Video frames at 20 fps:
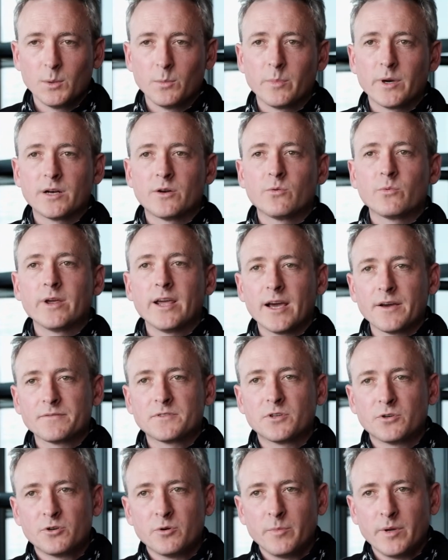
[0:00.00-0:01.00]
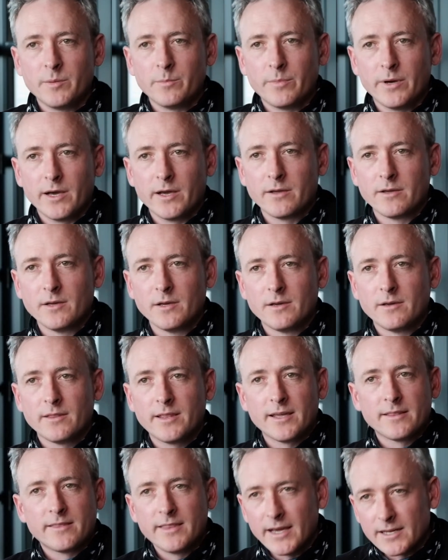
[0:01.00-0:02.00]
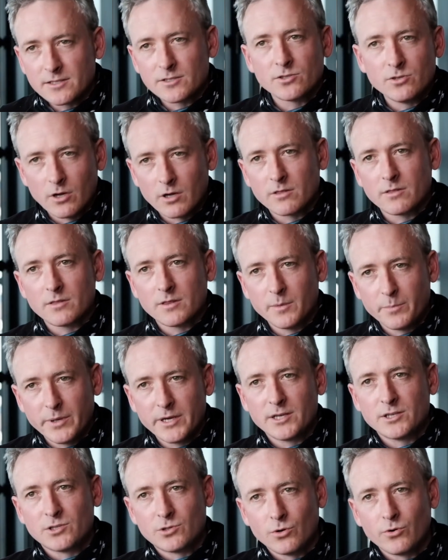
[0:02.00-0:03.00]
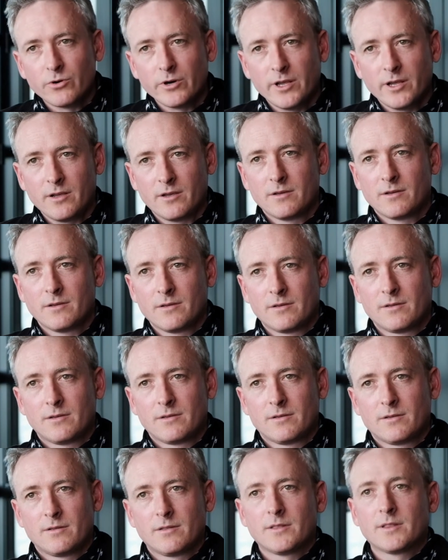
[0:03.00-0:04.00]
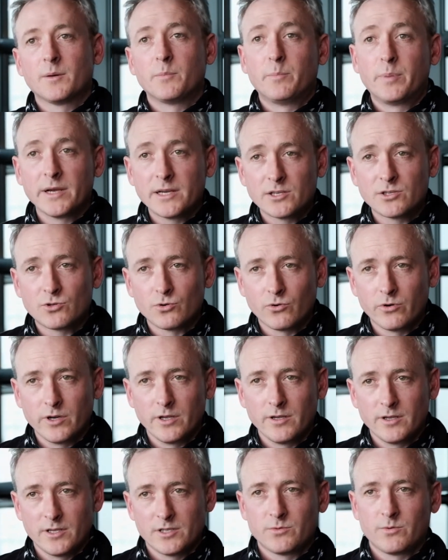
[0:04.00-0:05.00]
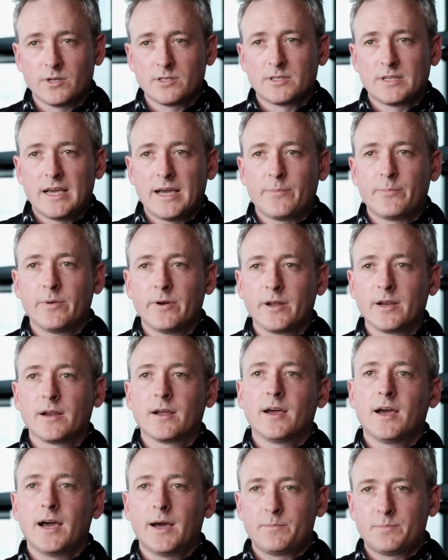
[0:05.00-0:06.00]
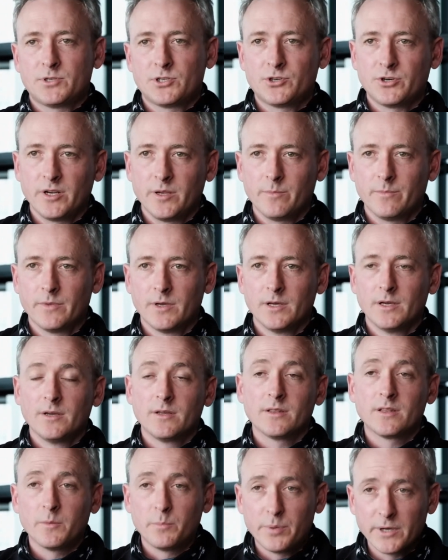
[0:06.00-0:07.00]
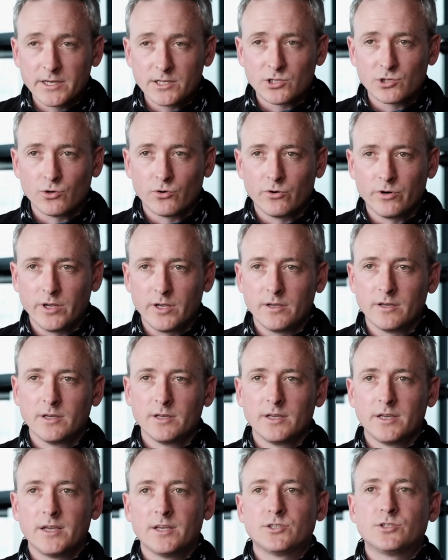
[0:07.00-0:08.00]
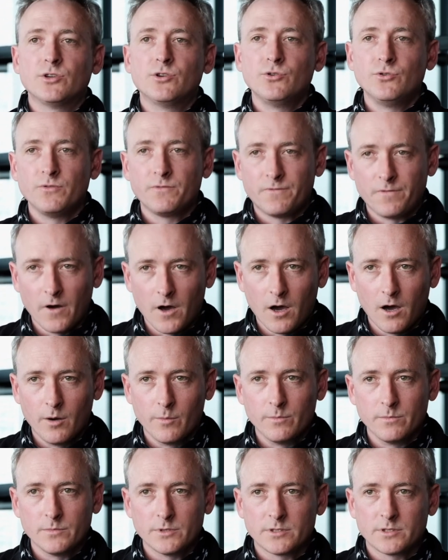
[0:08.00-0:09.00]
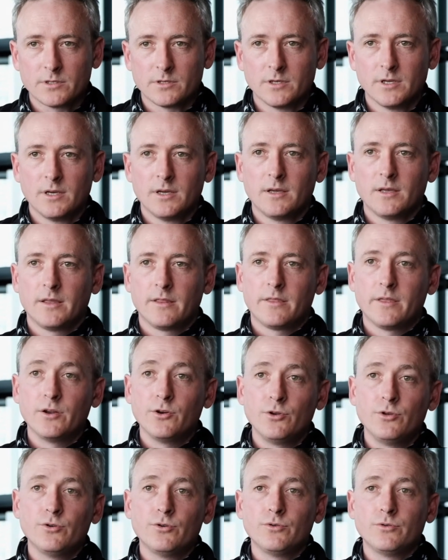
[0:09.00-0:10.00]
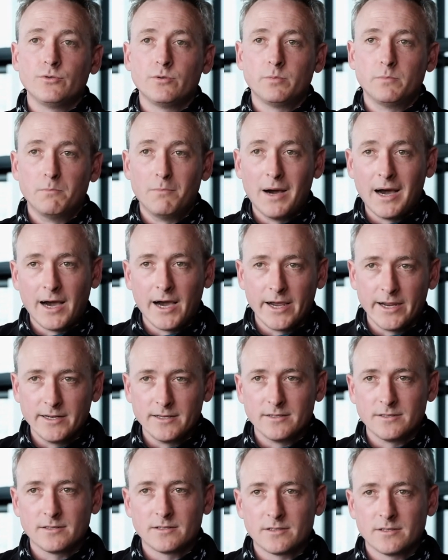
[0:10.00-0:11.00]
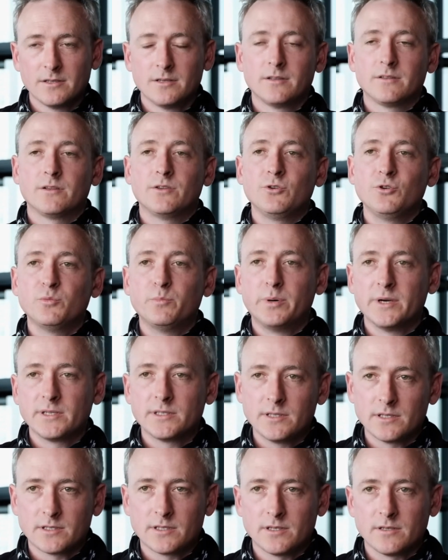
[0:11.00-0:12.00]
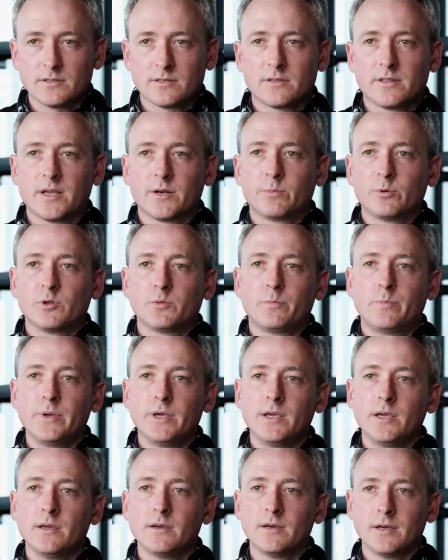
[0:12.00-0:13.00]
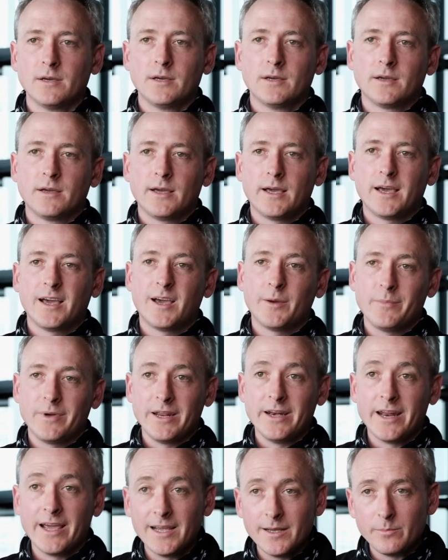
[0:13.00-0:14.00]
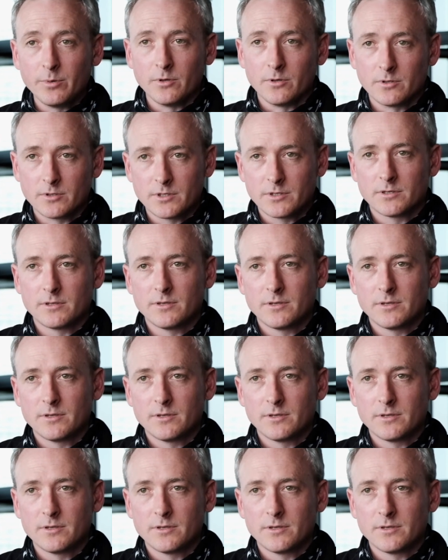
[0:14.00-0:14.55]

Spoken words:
But we have to remember that that's not the big story. The big story is what's happening upstream. The big story is the new farms, the new mines, the new businesses that will be enabled